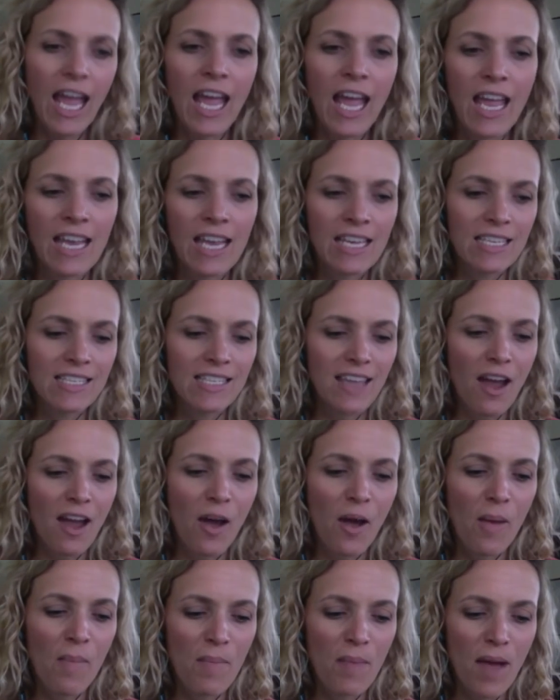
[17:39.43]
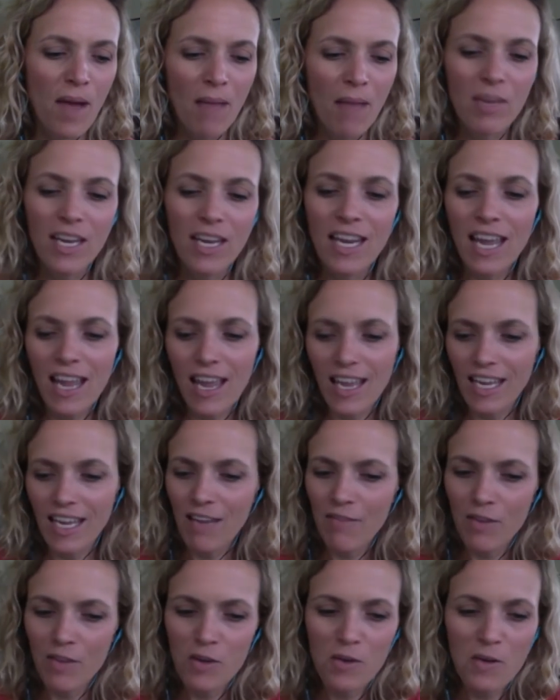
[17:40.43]
and I'm going to
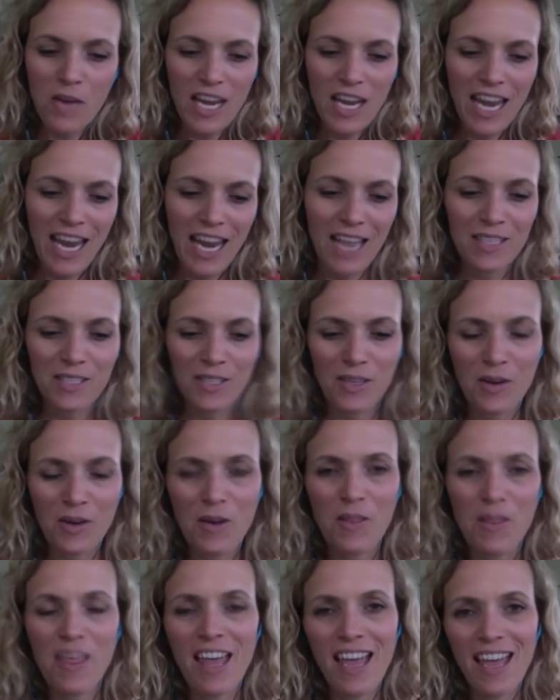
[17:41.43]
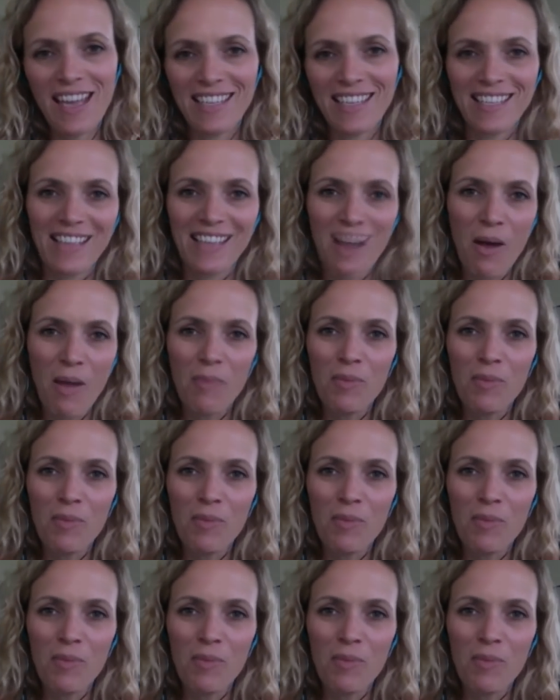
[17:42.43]
give you an answer that